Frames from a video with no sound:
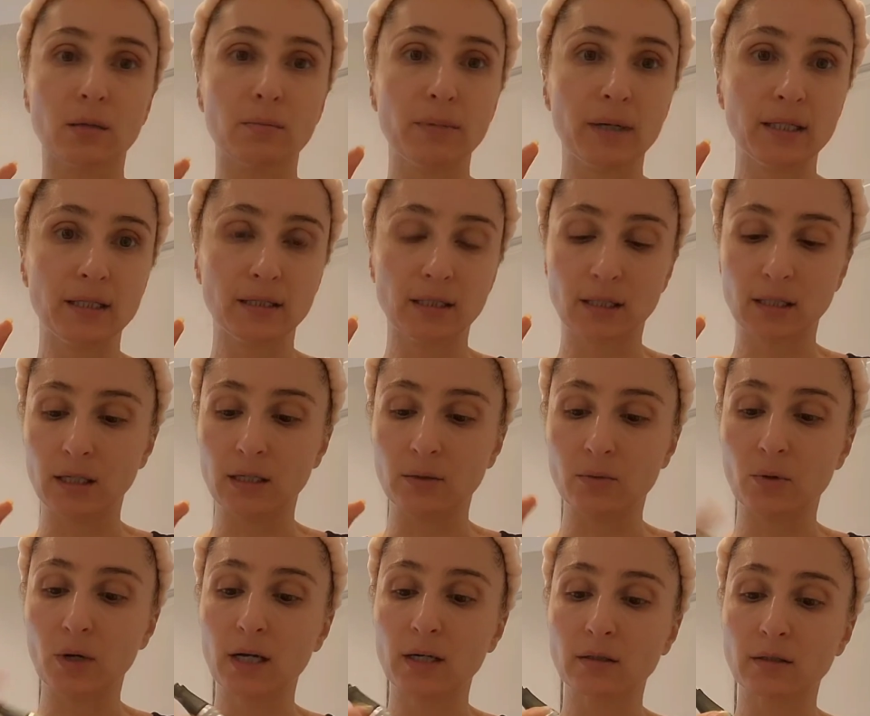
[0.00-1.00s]
basically
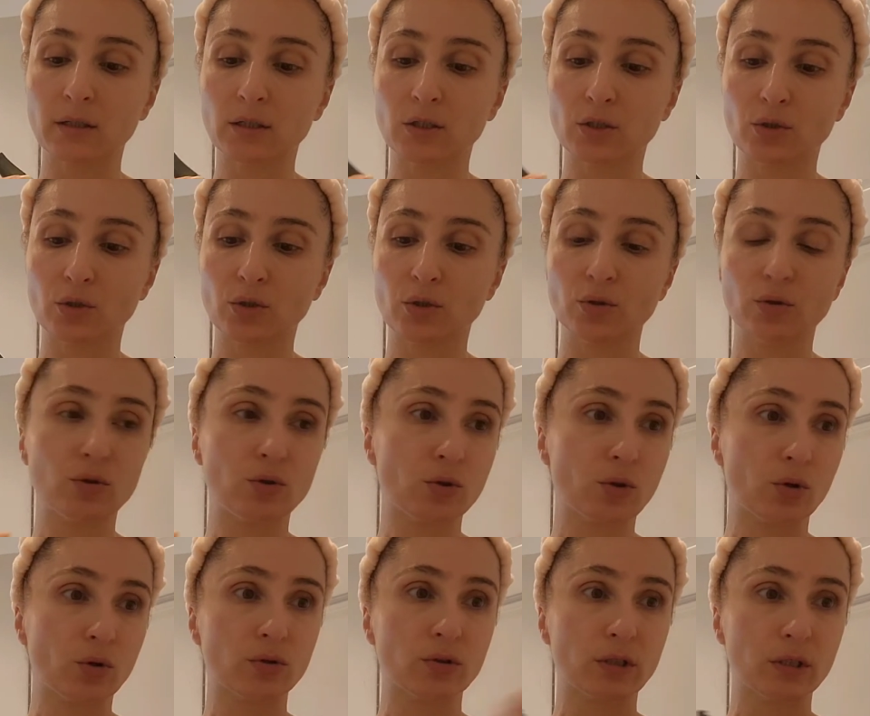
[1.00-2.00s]
wireless, so you
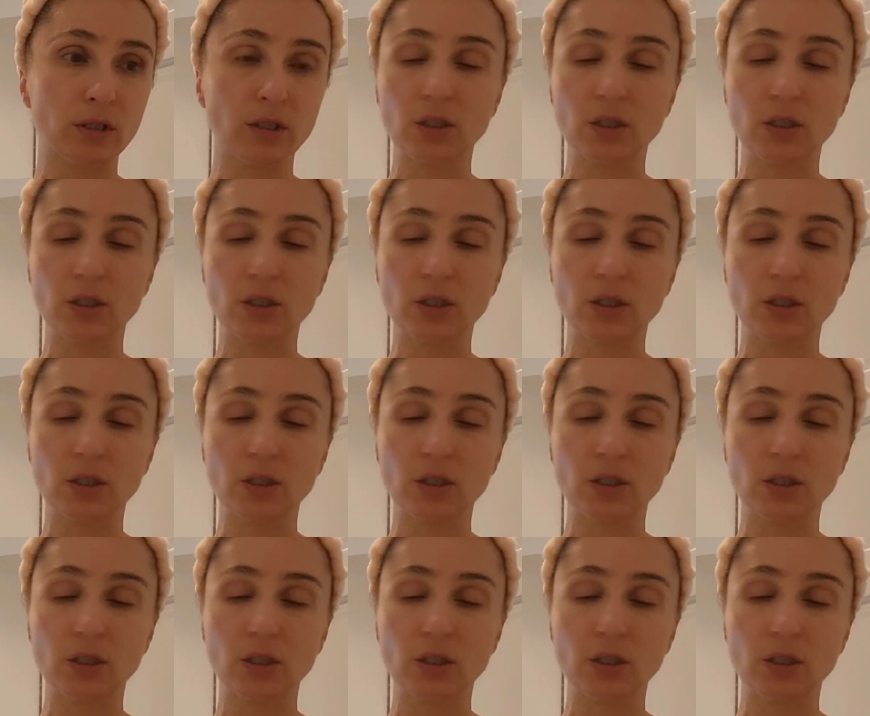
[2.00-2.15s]
don't